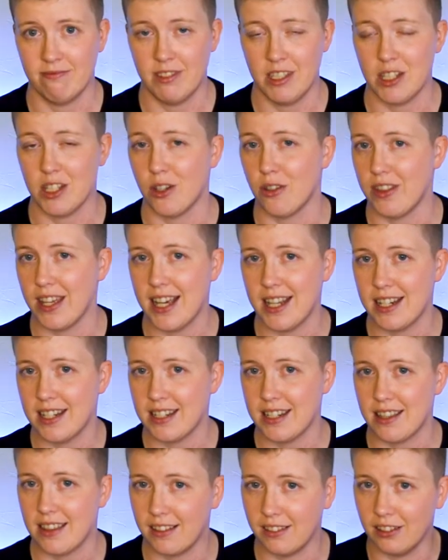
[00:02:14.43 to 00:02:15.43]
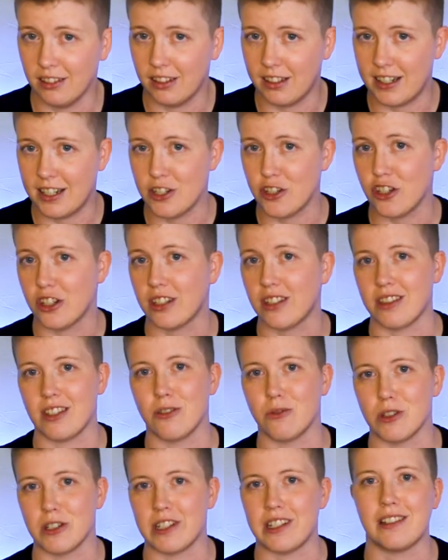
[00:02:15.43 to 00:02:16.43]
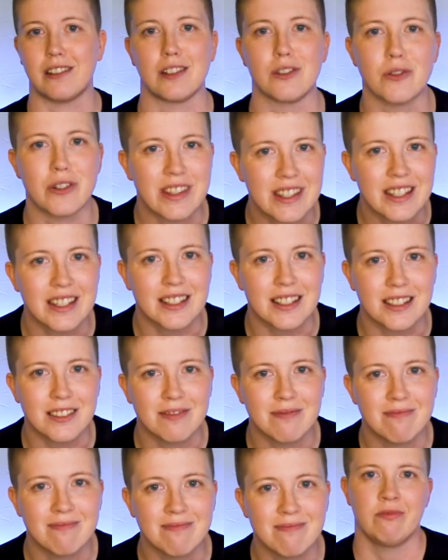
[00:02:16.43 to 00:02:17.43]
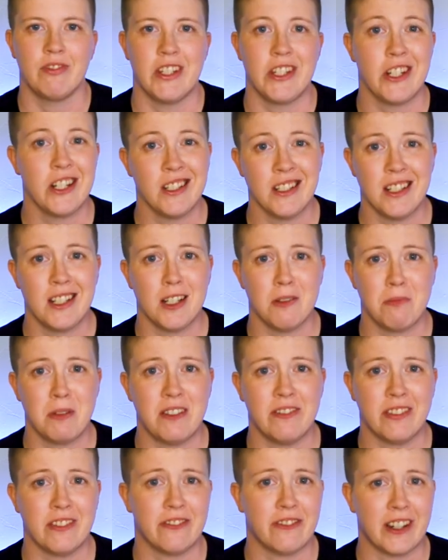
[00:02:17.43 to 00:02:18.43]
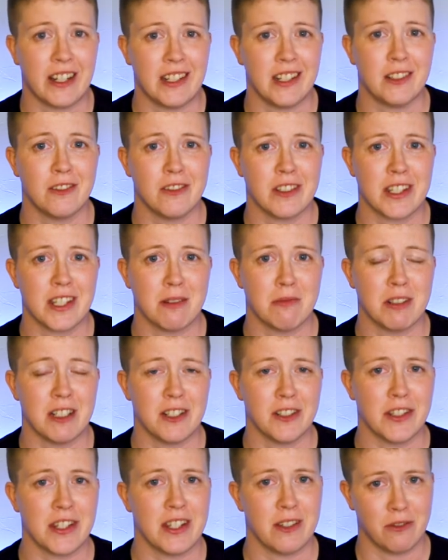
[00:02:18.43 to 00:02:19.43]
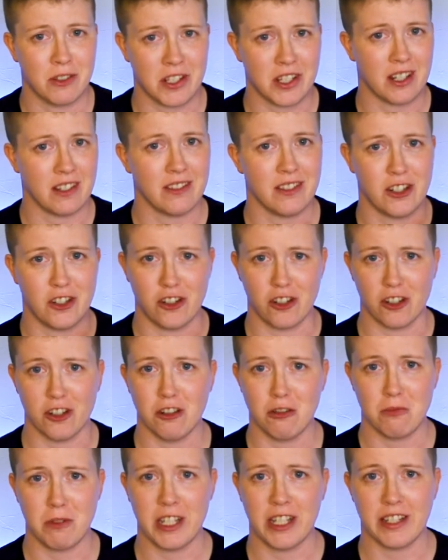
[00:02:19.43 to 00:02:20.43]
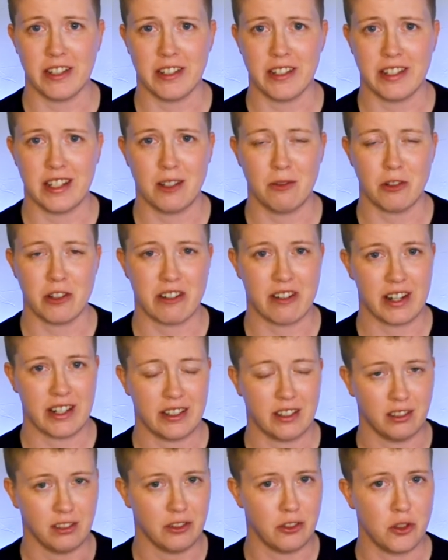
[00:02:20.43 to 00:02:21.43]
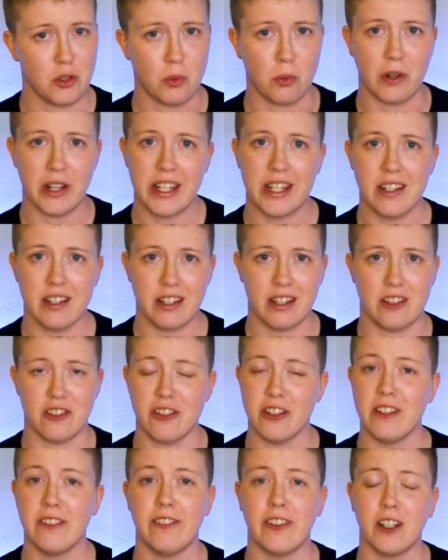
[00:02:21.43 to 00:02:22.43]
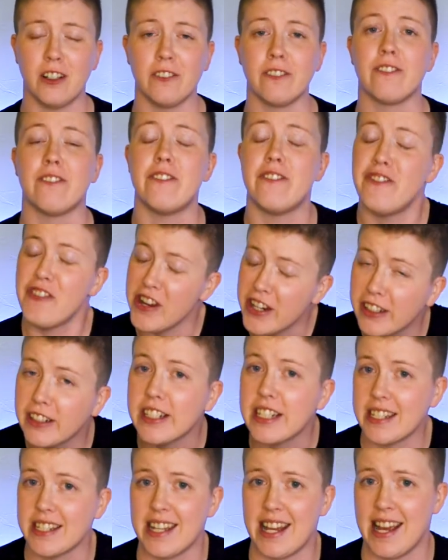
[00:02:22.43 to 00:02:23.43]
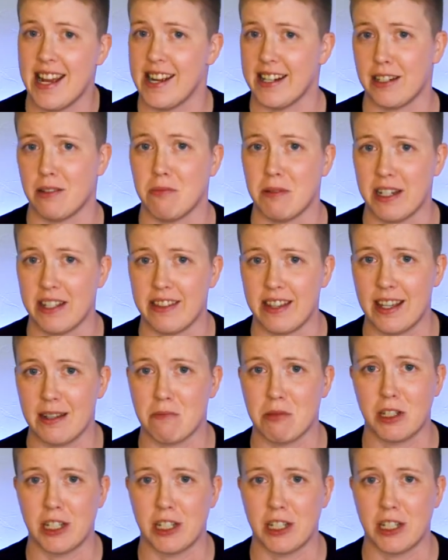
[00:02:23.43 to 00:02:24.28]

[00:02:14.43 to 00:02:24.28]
So that is the logic that we're dealing with here. She ended up even fighting with someone else that was on the show because he was trying to lose weight, and she felt very attacked by that